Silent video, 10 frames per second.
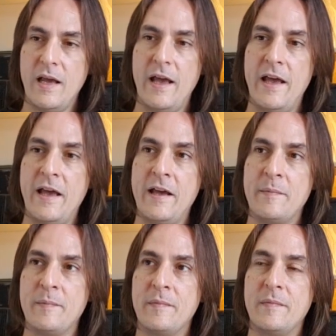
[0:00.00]

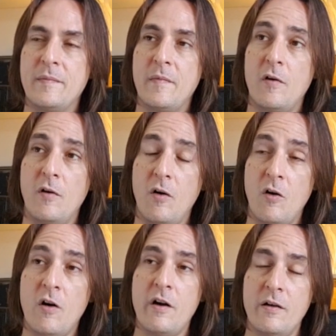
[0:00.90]
Um,
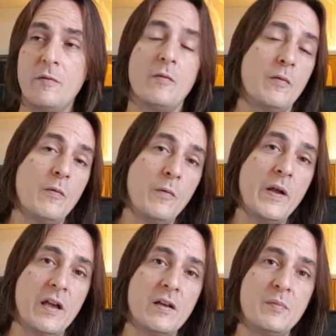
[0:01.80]
or
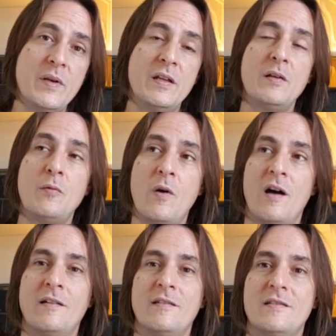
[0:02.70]
we could be the
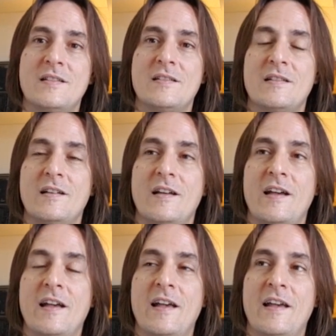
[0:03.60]
ones
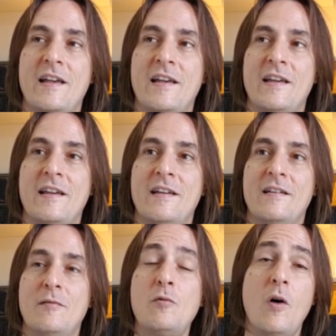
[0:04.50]
uh,
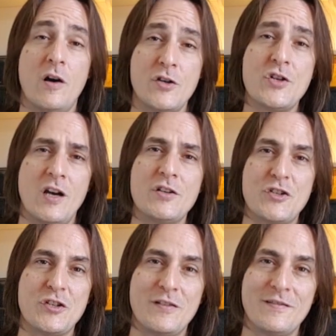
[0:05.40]
who are
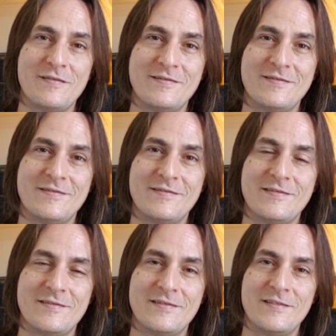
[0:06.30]
judged
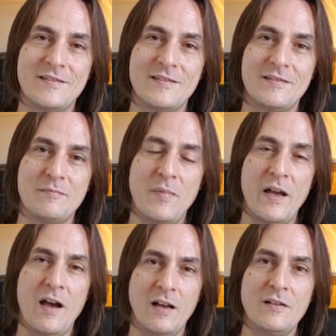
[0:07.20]

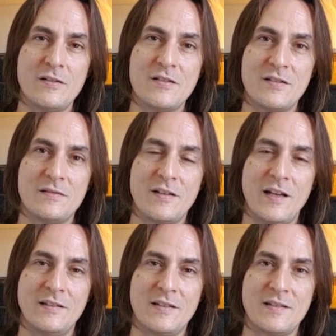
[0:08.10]
by others
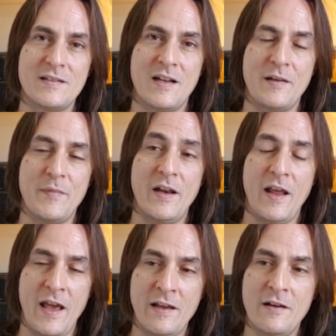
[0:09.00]
at this time. And
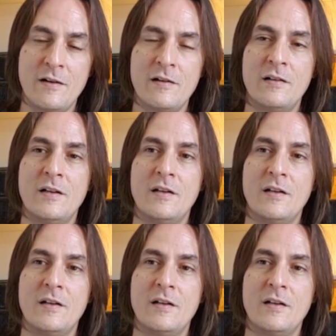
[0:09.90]
anger